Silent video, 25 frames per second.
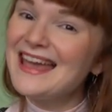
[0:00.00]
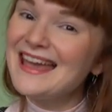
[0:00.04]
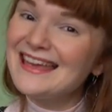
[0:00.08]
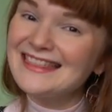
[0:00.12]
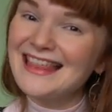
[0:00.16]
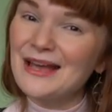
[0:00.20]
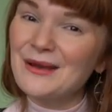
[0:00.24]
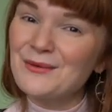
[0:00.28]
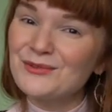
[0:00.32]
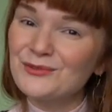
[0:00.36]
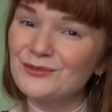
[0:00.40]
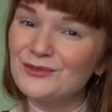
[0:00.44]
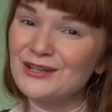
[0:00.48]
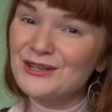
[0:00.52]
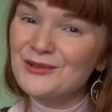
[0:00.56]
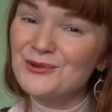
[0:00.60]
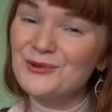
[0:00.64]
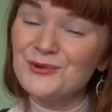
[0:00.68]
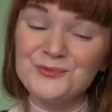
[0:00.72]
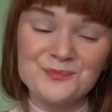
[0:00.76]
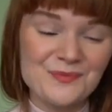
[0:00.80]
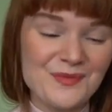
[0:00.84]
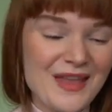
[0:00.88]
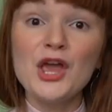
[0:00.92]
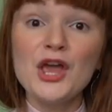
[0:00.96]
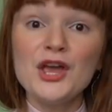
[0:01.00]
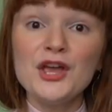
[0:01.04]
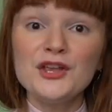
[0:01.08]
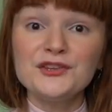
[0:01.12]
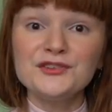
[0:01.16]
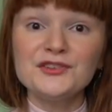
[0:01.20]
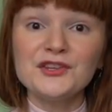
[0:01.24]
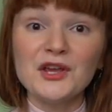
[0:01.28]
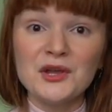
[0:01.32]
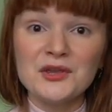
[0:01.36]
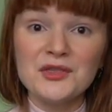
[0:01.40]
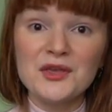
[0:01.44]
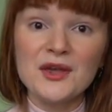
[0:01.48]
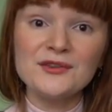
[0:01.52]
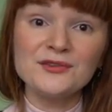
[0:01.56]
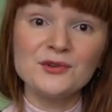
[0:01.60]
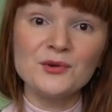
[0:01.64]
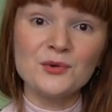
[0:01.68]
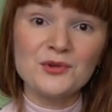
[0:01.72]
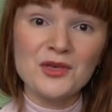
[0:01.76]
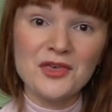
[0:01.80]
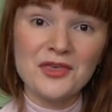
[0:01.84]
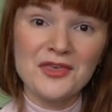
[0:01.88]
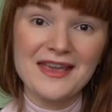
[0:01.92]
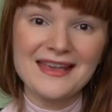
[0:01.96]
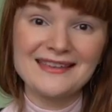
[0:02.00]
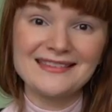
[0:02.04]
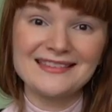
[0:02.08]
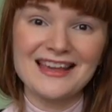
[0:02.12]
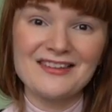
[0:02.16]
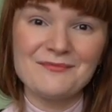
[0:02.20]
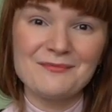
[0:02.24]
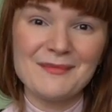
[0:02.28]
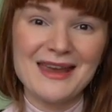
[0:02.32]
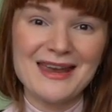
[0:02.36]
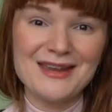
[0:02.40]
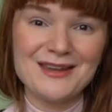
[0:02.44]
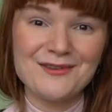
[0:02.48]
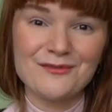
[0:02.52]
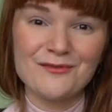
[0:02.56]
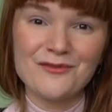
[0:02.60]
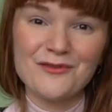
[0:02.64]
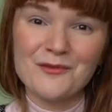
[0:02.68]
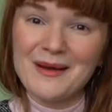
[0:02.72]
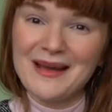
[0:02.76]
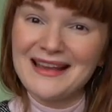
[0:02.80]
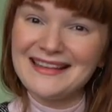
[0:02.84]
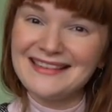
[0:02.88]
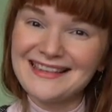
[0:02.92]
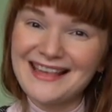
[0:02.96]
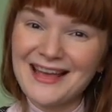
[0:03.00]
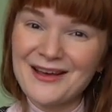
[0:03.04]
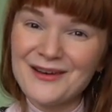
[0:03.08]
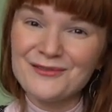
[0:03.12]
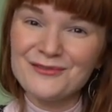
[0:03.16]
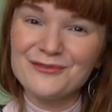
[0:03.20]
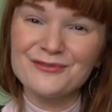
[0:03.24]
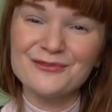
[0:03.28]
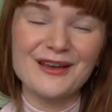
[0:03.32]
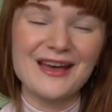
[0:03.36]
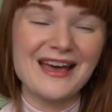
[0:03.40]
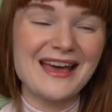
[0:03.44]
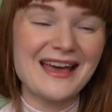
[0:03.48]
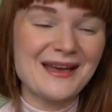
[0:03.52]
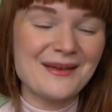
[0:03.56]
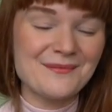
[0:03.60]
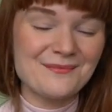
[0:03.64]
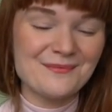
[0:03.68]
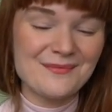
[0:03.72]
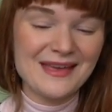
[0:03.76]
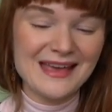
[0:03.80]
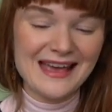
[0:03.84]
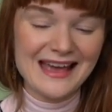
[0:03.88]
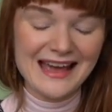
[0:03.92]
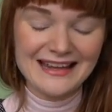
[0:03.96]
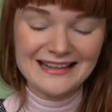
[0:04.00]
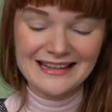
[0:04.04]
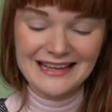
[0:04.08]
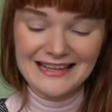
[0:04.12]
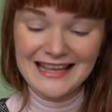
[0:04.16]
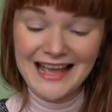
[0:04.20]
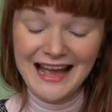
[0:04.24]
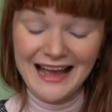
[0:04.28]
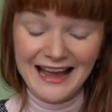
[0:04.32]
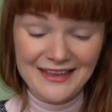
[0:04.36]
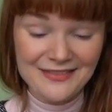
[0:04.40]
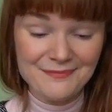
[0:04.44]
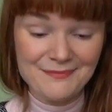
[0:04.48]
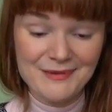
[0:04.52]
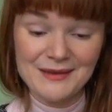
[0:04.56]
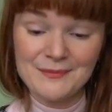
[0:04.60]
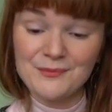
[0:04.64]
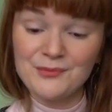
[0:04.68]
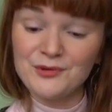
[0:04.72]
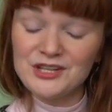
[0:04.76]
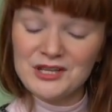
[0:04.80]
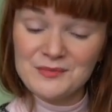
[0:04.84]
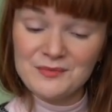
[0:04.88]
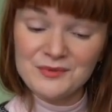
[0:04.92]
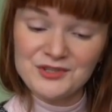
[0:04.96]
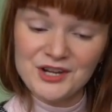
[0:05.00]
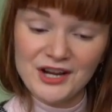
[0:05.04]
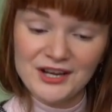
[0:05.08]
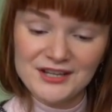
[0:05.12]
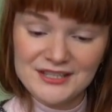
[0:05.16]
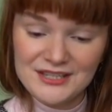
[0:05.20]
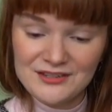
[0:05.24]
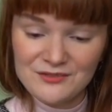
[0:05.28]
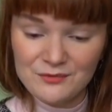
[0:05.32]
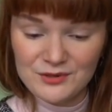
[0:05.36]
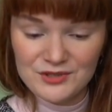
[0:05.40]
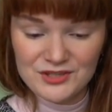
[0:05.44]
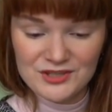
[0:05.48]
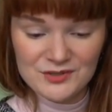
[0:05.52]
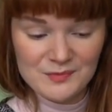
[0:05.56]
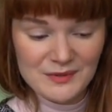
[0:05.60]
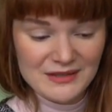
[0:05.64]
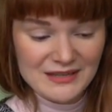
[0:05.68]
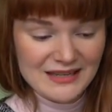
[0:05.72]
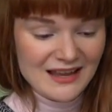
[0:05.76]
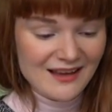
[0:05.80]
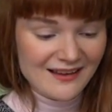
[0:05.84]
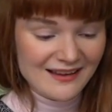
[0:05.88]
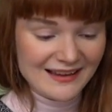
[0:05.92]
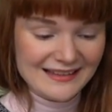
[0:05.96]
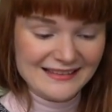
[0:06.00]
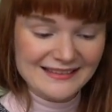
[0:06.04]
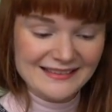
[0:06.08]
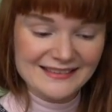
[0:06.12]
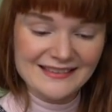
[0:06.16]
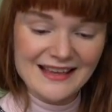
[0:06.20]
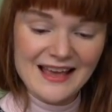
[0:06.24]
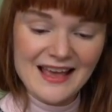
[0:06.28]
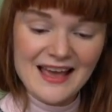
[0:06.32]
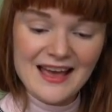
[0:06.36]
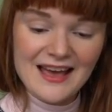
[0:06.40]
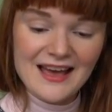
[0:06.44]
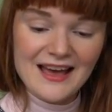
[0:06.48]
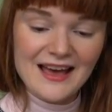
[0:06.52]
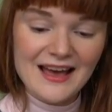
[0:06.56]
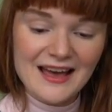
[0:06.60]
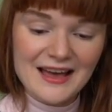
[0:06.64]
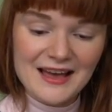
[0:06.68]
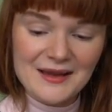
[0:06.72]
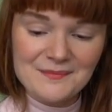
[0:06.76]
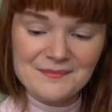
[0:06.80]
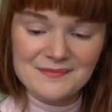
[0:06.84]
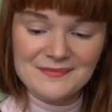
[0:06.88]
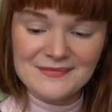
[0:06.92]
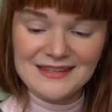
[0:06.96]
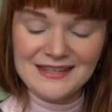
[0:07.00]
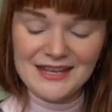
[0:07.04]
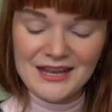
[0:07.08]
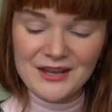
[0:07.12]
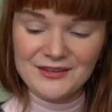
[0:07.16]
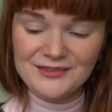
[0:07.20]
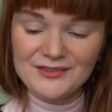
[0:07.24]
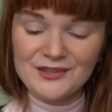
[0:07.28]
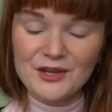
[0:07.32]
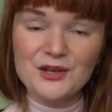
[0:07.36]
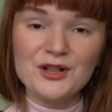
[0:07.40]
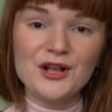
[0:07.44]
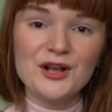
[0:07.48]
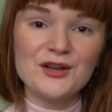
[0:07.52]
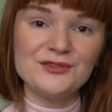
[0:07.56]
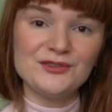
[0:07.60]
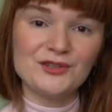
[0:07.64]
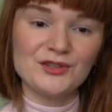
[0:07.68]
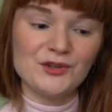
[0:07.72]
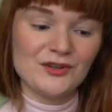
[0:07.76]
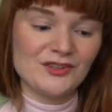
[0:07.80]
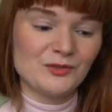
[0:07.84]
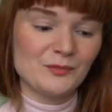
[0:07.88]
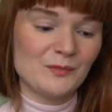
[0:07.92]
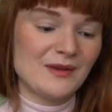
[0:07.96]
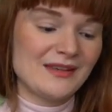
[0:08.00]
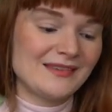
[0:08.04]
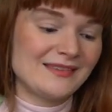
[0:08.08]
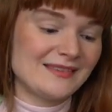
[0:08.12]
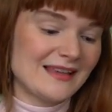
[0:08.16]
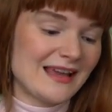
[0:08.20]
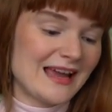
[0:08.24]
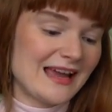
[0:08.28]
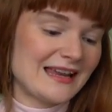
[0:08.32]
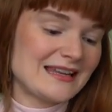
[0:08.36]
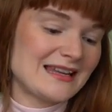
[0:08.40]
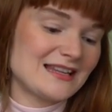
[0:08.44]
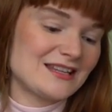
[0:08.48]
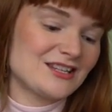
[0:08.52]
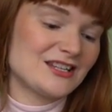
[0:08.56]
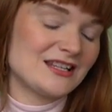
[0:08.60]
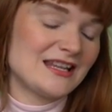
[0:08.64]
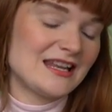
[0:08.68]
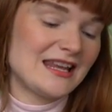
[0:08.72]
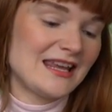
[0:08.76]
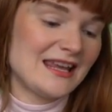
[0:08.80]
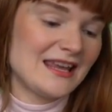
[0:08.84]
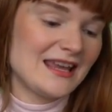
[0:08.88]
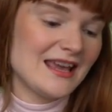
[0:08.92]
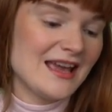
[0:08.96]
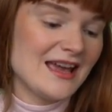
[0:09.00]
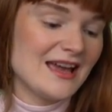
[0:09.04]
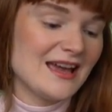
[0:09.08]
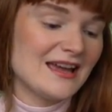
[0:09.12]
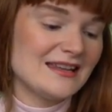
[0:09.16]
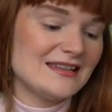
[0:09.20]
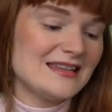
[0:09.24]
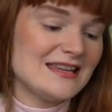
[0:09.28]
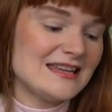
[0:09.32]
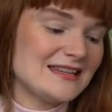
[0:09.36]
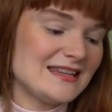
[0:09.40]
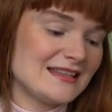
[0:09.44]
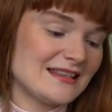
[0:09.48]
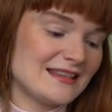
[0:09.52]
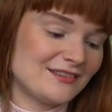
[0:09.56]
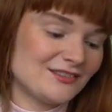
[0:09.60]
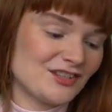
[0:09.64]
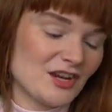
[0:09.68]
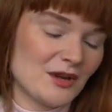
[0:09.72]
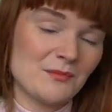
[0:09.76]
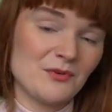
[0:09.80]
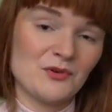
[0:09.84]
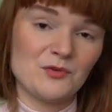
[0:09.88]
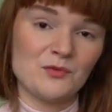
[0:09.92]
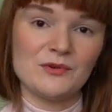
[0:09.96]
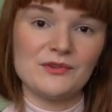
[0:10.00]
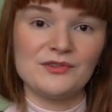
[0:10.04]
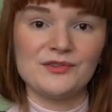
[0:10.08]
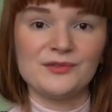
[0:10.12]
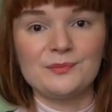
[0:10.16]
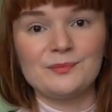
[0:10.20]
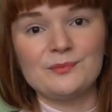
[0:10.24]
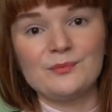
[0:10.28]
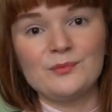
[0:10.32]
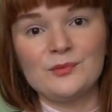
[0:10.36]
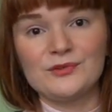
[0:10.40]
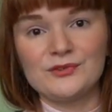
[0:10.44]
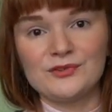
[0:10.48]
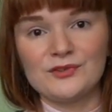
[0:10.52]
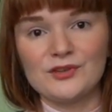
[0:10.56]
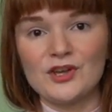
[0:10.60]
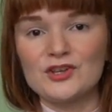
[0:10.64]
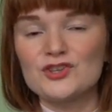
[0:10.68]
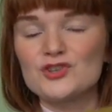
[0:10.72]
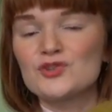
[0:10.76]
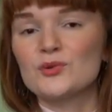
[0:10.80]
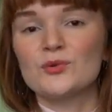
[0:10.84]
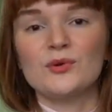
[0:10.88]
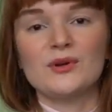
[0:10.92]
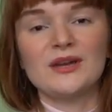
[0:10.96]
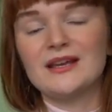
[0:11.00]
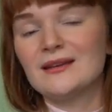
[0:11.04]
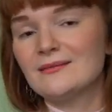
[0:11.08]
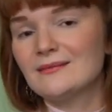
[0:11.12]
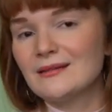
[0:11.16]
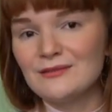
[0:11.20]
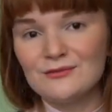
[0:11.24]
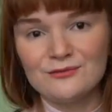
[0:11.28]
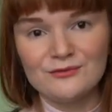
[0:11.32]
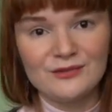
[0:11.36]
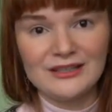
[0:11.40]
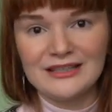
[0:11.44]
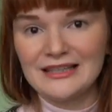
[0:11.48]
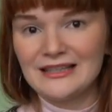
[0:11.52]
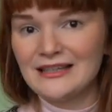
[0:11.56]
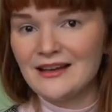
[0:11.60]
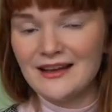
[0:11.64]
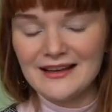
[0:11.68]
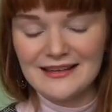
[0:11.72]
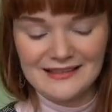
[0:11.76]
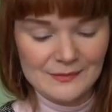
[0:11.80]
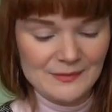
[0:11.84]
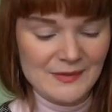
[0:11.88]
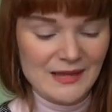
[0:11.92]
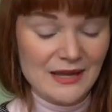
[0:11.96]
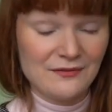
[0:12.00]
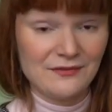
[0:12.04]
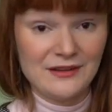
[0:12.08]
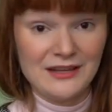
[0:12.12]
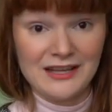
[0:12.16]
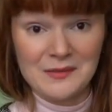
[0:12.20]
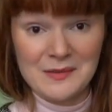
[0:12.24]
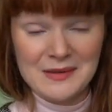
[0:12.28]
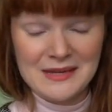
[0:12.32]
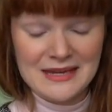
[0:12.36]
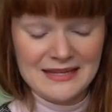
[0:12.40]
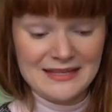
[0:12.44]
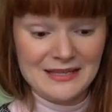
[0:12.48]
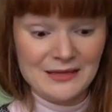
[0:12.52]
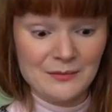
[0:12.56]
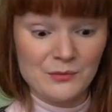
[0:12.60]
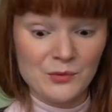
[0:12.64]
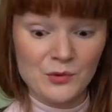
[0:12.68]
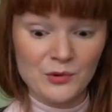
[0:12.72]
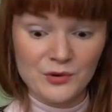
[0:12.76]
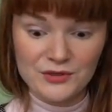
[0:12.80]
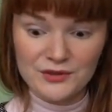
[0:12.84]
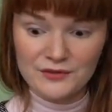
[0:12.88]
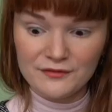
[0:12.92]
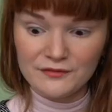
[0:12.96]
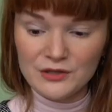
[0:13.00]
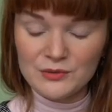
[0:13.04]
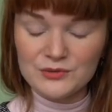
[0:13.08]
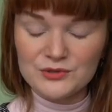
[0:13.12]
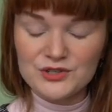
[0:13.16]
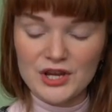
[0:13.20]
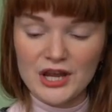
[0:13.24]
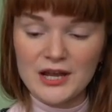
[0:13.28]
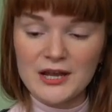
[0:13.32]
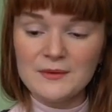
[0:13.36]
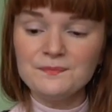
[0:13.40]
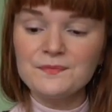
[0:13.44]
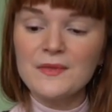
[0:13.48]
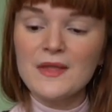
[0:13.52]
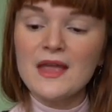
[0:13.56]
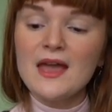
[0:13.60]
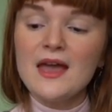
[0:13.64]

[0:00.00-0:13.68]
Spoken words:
that was really cool. So those are all the things I've made for myself, and I've been pretty productive, which has been nice. You know, so close to Christmas, and actually knitting this jumper was a joy, really nice, and definitely going to be knitting more in the future.